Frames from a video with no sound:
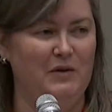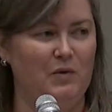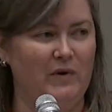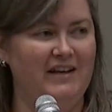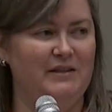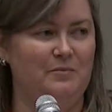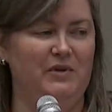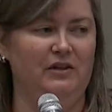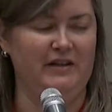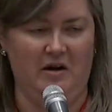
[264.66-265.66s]
We need to
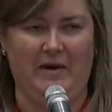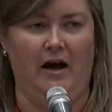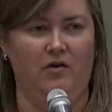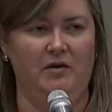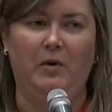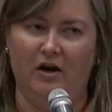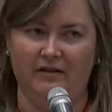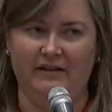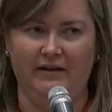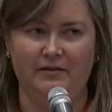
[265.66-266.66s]
build our power
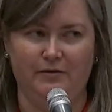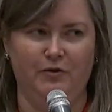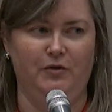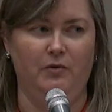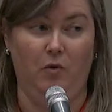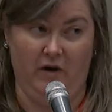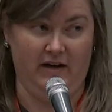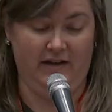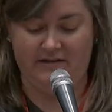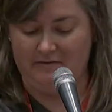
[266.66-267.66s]
partly through
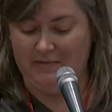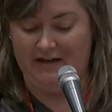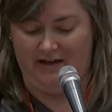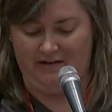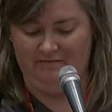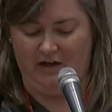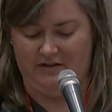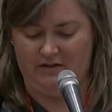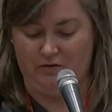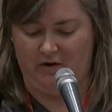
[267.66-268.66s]
organized money, not
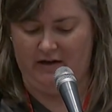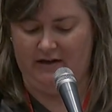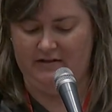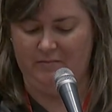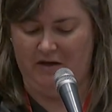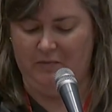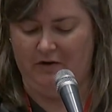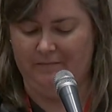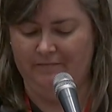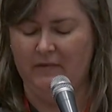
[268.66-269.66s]
just organized
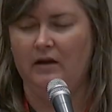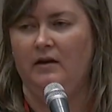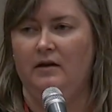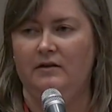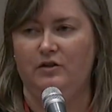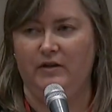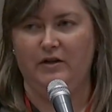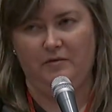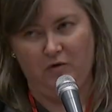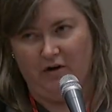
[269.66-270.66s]
people. So you'll
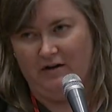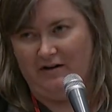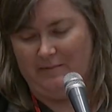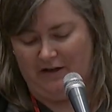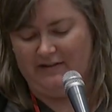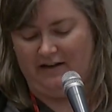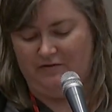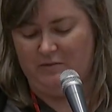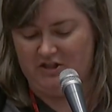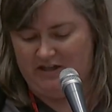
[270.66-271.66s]
hear more about that
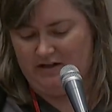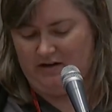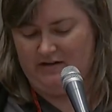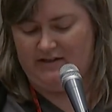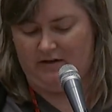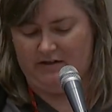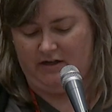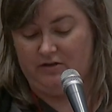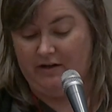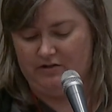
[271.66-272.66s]
from Ashik, our
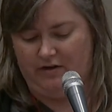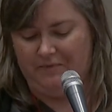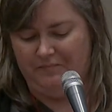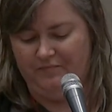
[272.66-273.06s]
Secretary-Treasurer.